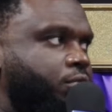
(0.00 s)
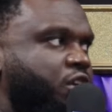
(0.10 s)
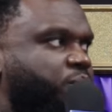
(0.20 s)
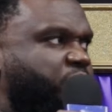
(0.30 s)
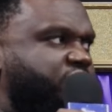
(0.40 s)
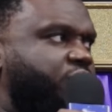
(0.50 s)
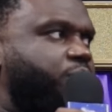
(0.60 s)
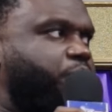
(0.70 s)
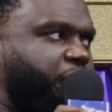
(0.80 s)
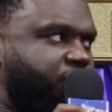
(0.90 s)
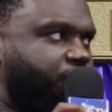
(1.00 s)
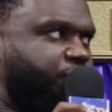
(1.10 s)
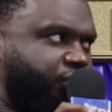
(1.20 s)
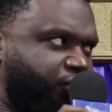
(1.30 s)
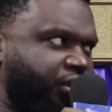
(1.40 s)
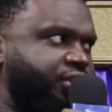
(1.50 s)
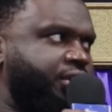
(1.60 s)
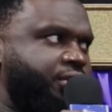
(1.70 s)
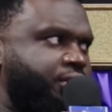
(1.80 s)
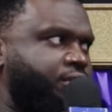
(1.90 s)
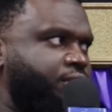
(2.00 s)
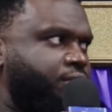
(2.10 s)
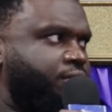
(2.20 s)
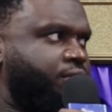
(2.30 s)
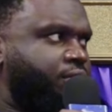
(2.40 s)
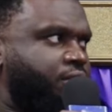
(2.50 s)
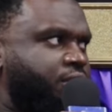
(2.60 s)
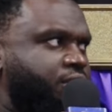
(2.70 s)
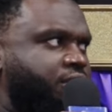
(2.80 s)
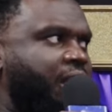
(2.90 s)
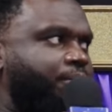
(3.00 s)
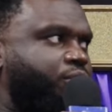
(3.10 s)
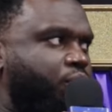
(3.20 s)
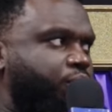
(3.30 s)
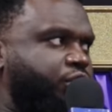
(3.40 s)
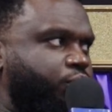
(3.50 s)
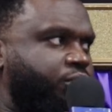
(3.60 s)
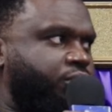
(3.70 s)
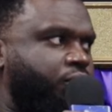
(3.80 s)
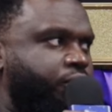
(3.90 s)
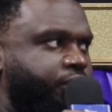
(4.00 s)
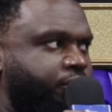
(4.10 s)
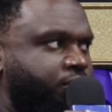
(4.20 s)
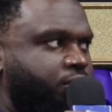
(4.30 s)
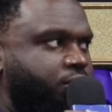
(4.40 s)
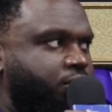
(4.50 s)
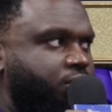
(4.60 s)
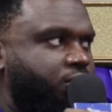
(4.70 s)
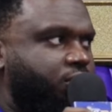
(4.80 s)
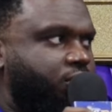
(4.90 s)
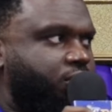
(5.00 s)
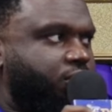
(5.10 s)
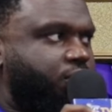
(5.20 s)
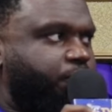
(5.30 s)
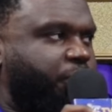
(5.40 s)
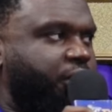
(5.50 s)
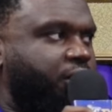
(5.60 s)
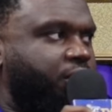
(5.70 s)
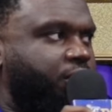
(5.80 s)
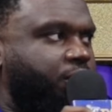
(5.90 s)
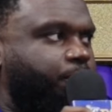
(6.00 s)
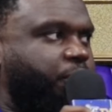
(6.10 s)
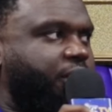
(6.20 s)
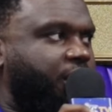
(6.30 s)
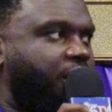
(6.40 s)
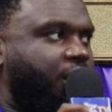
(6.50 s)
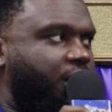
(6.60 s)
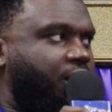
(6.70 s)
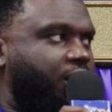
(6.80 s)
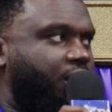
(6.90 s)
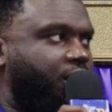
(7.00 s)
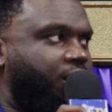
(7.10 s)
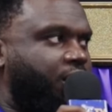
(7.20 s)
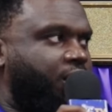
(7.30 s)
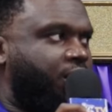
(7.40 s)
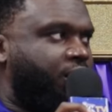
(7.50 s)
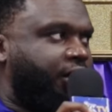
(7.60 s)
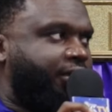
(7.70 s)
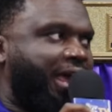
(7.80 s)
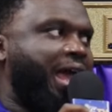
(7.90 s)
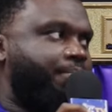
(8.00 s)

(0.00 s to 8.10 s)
Put some put some restrictions. Right. Stop doing what you was doing. Right. Put a put a a a a cap